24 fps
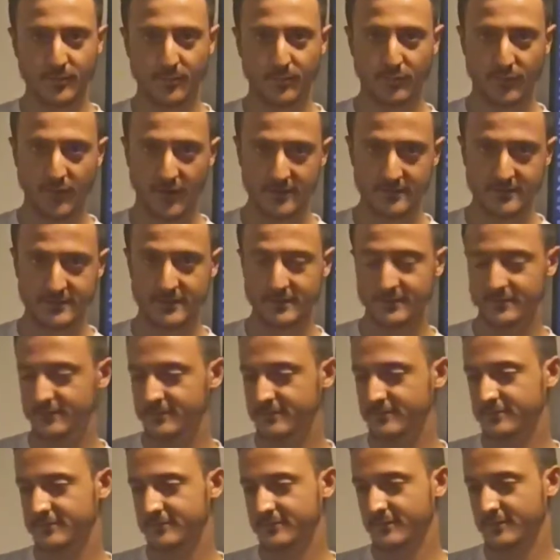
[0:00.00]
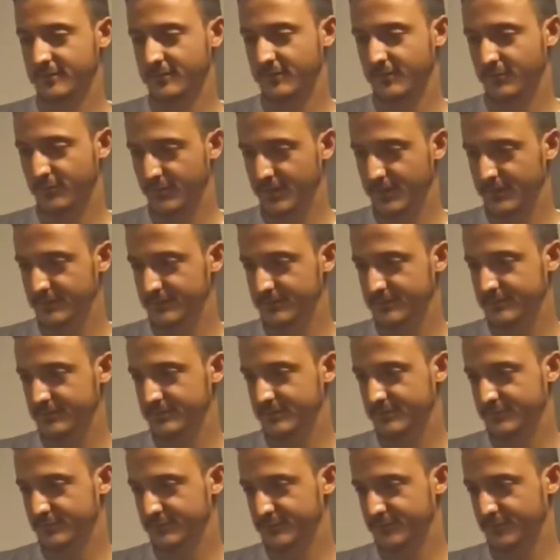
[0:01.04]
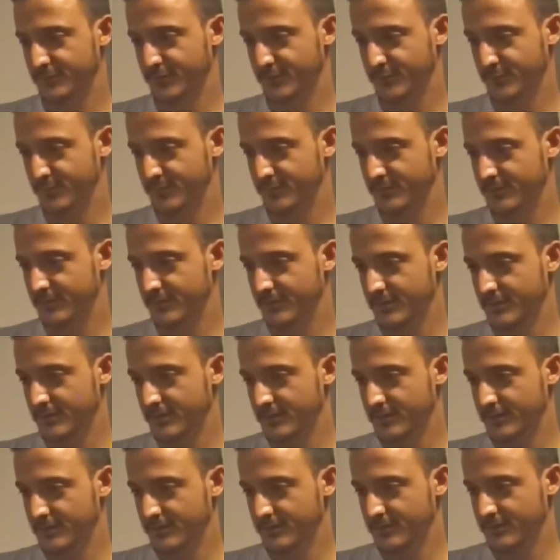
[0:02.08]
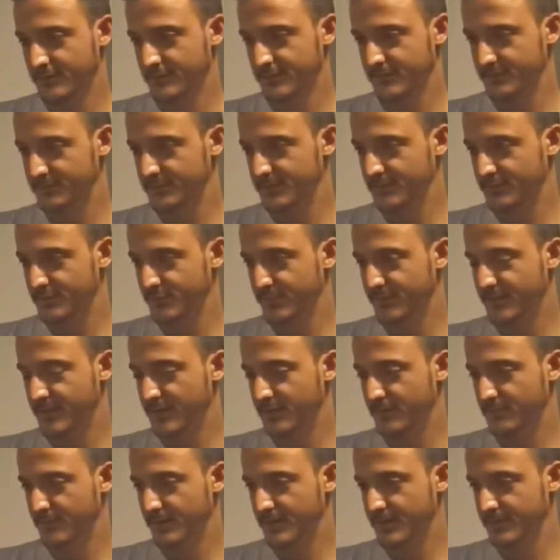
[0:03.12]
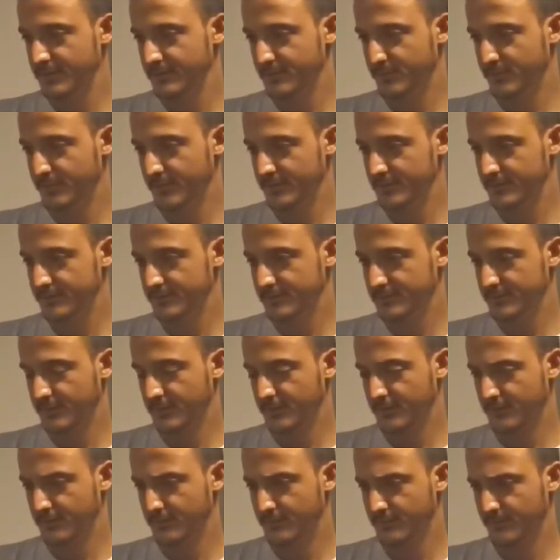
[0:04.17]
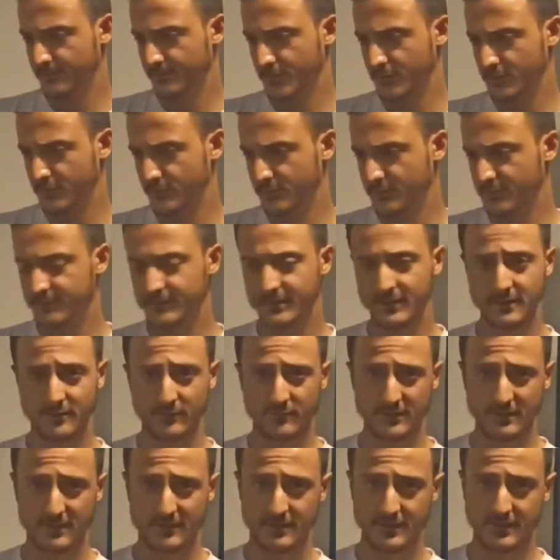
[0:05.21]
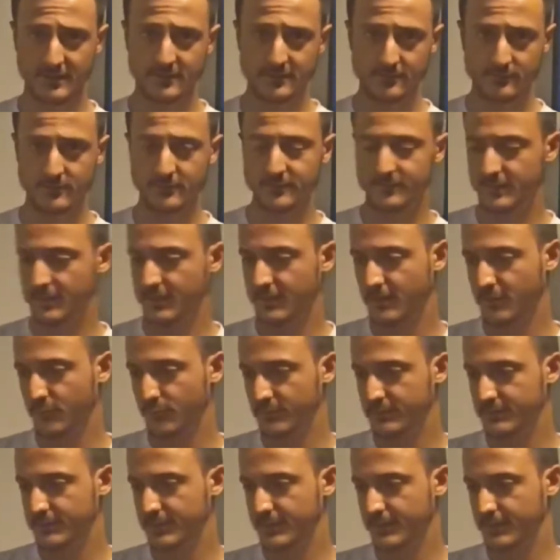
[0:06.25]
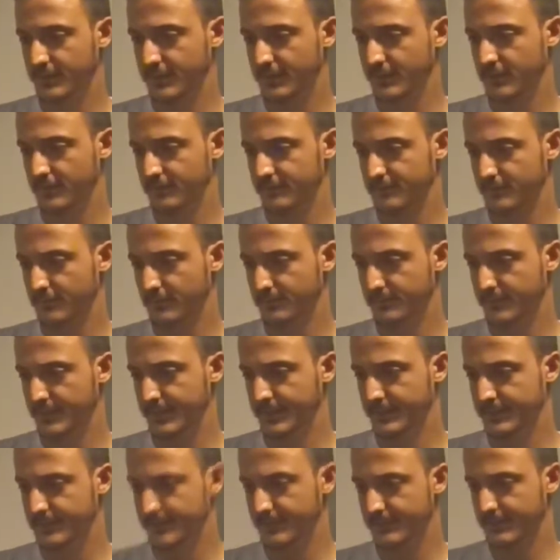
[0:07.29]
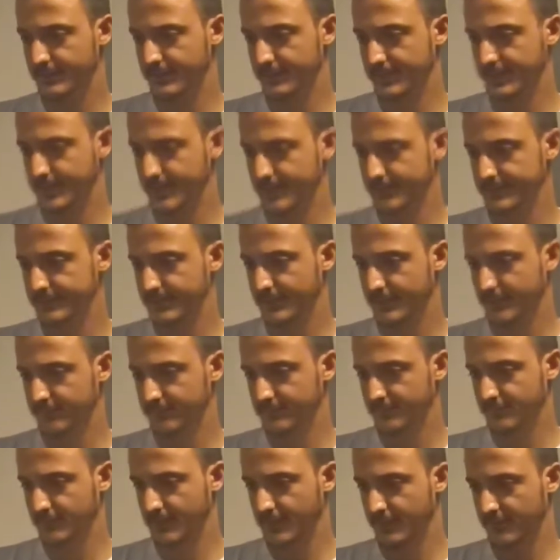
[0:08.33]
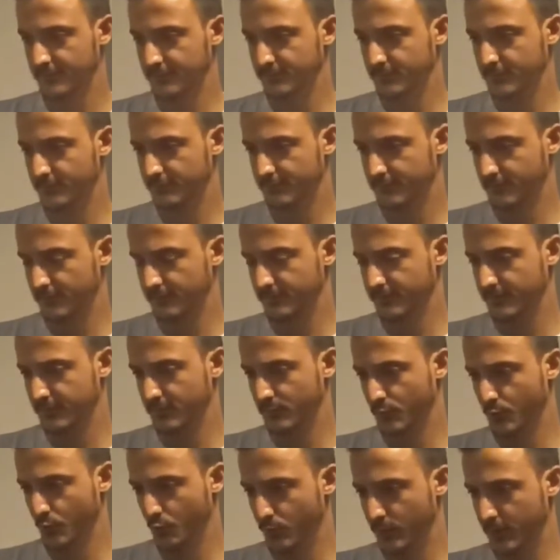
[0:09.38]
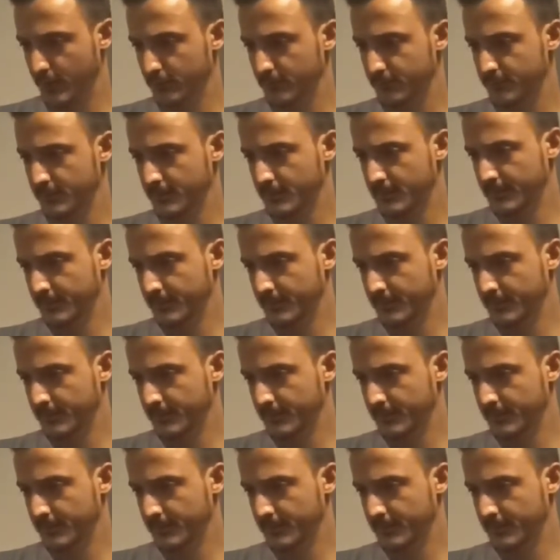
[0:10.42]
projects, right? So something to bear in mind, but we're sticking with the data, we're sticking with TA as our main guide, as it has been serving well.